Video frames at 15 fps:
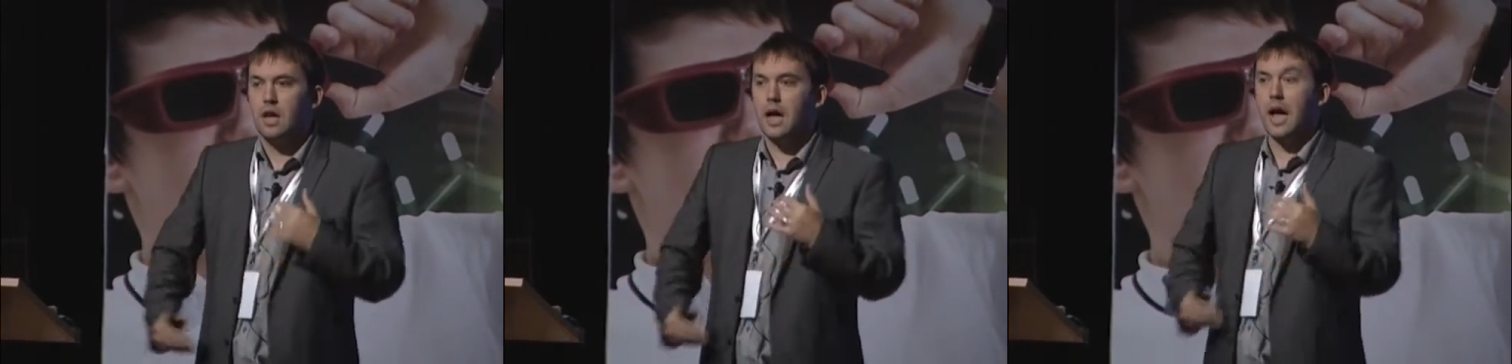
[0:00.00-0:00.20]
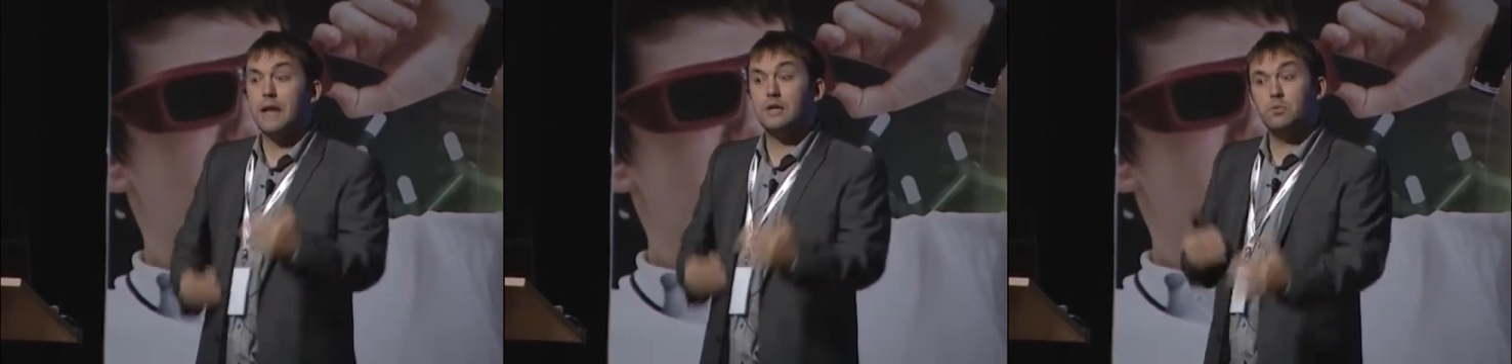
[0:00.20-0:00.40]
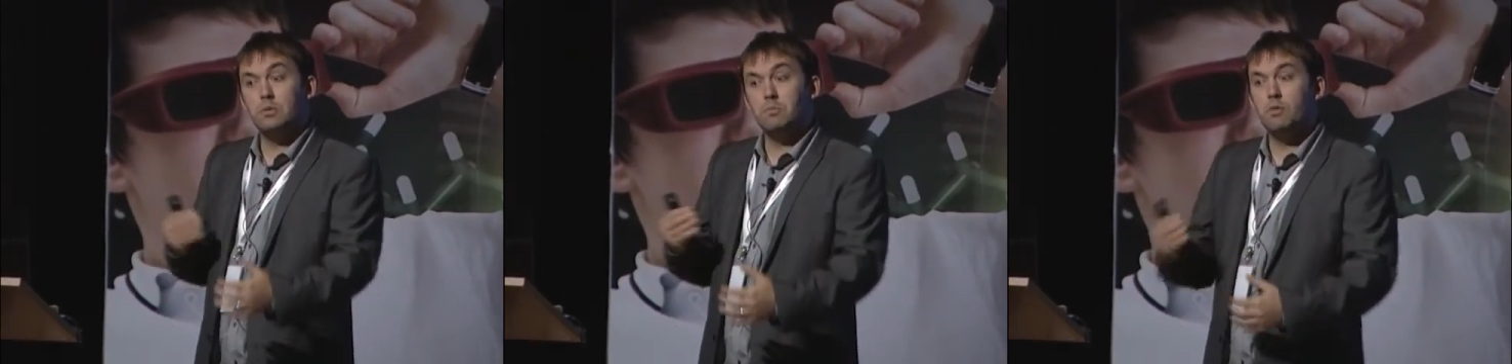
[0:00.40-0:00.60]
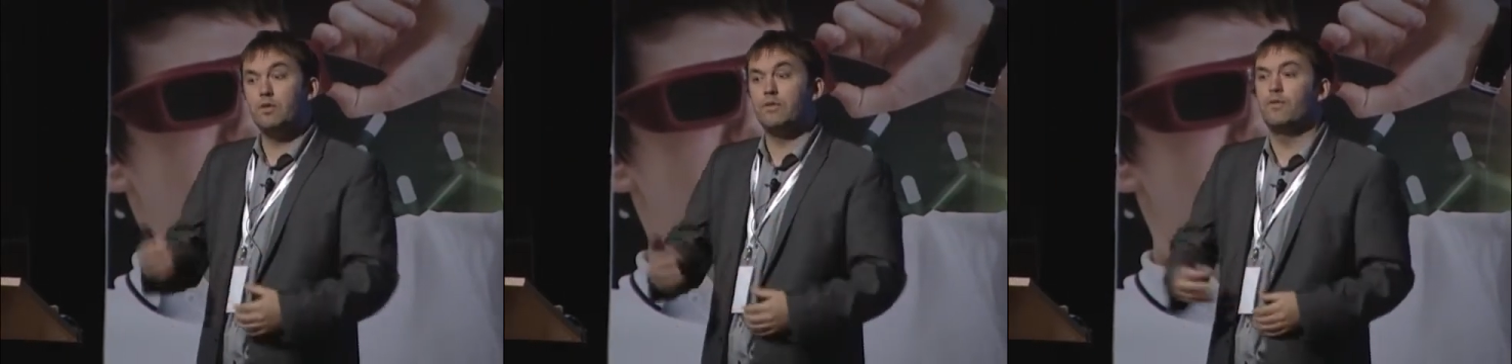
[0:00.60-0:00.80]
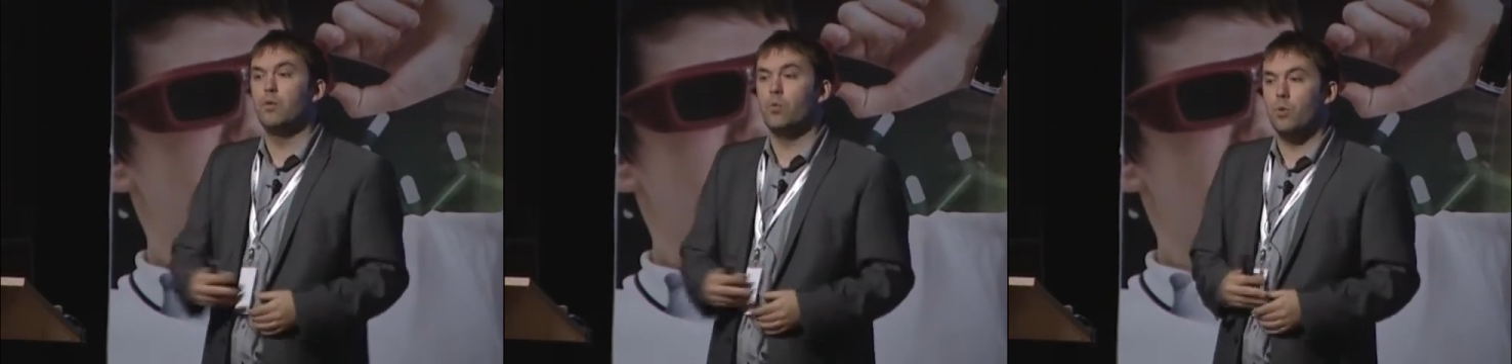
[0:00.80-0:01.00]
as we move
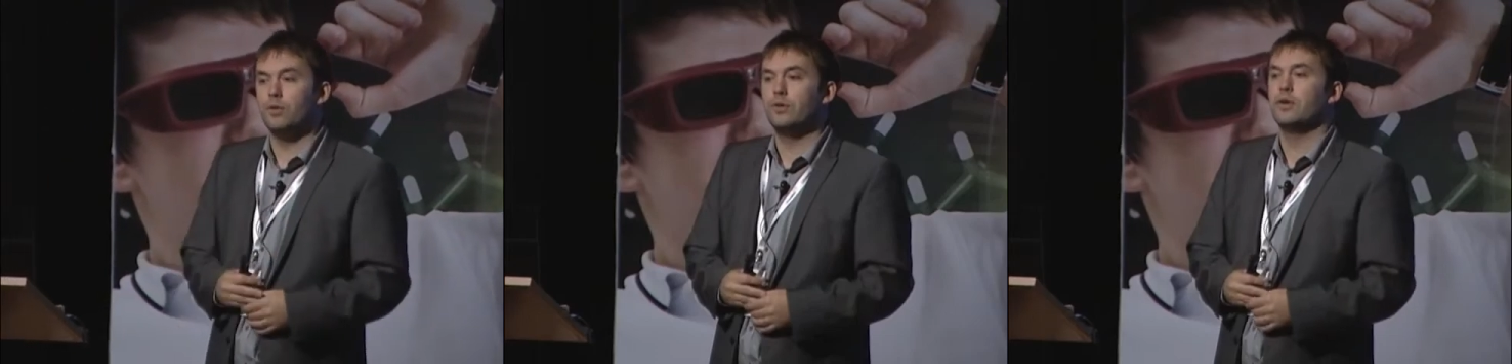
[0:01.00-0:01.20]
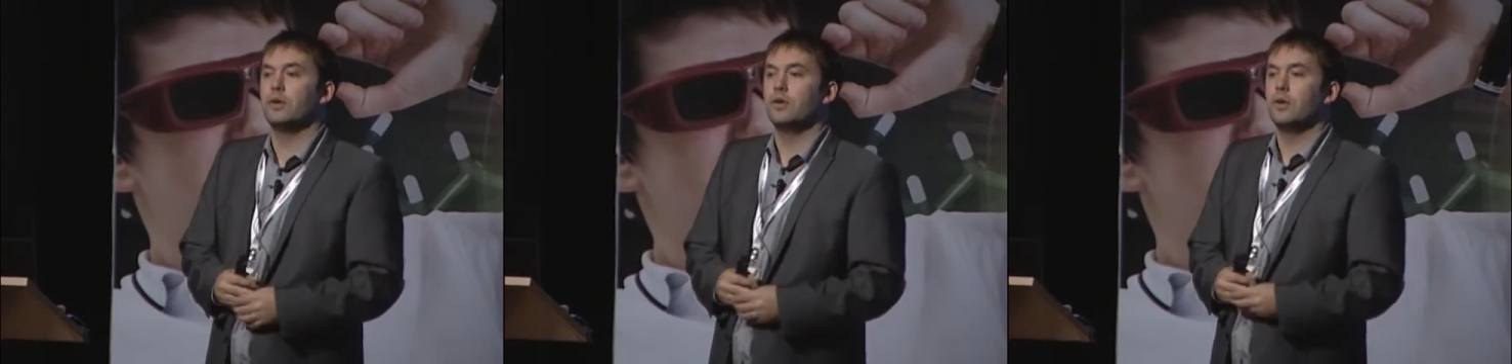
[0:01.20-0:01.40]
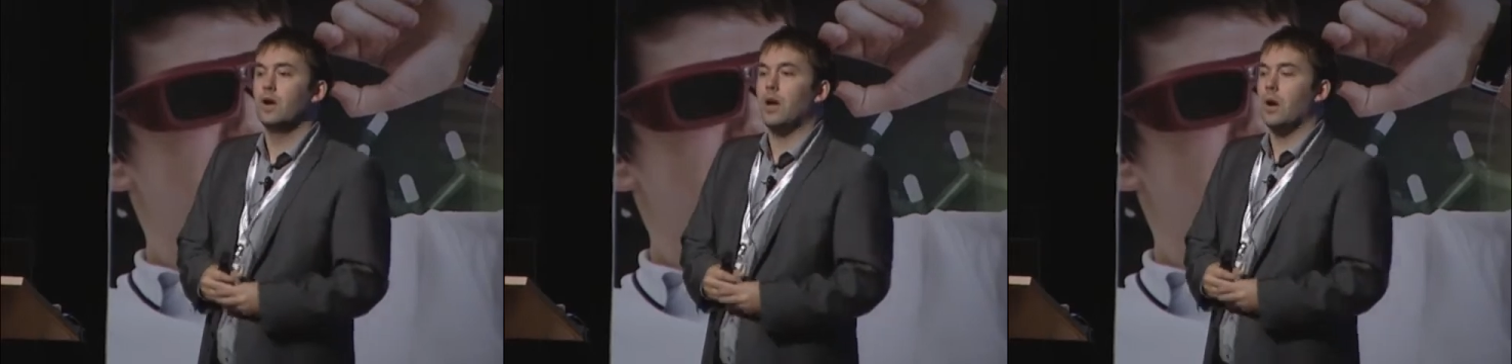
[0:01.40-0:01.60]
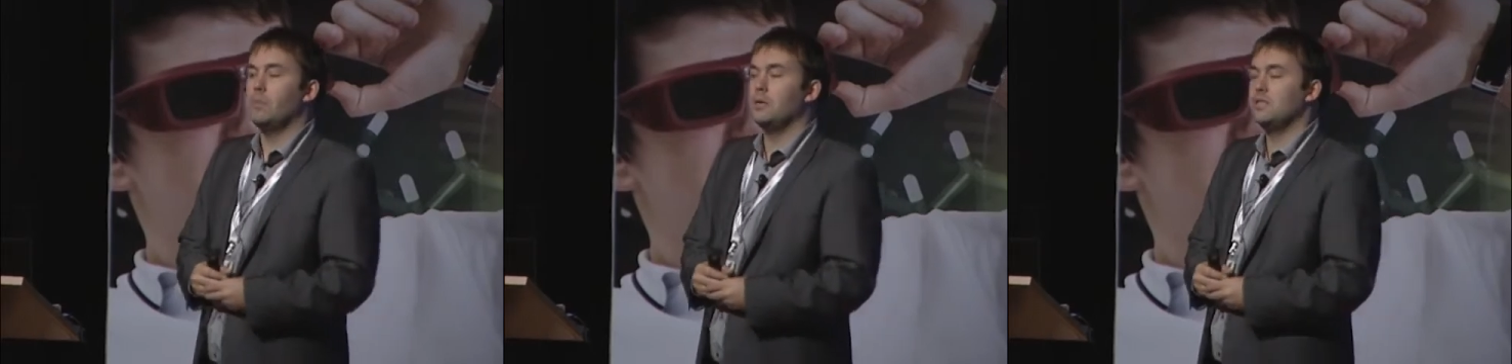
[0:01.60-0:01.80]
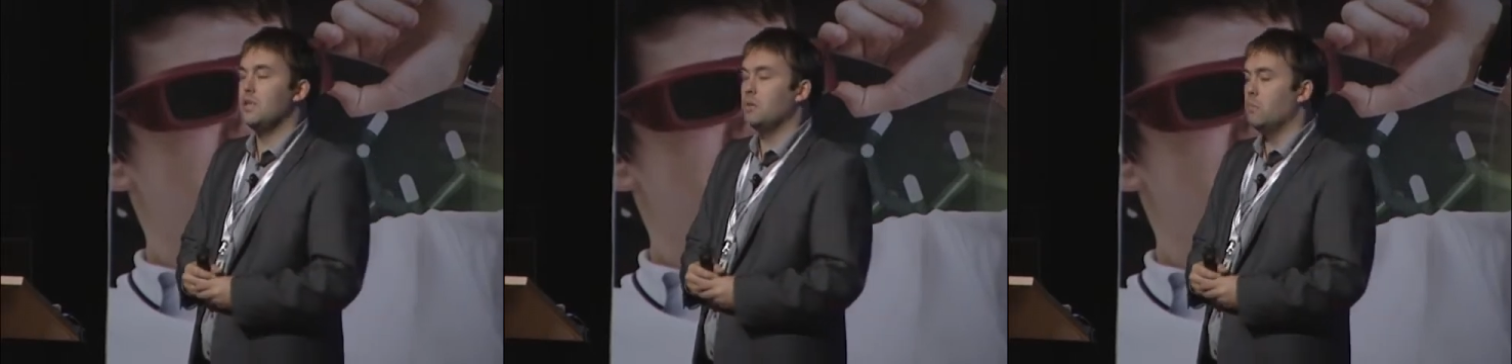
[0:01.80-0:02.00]
forward and
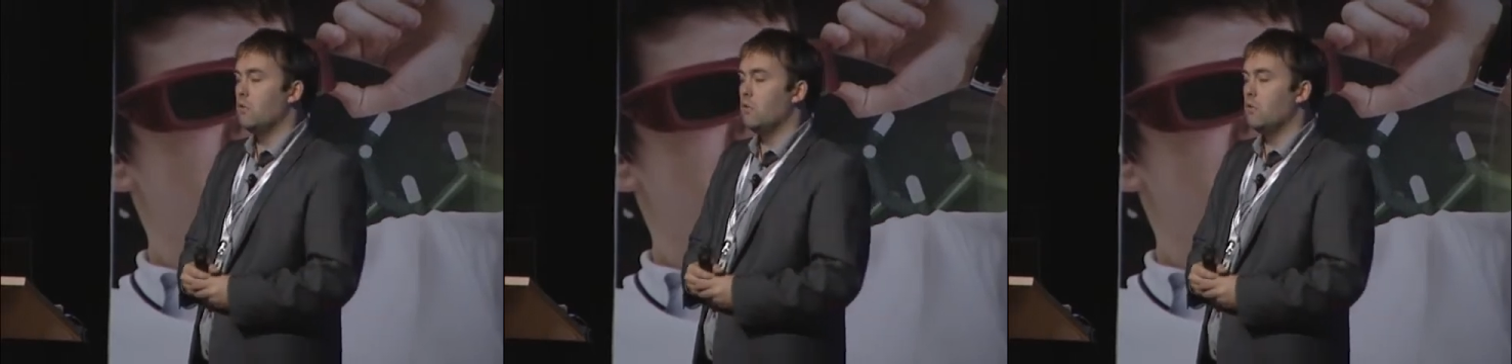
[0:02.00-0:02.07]
we see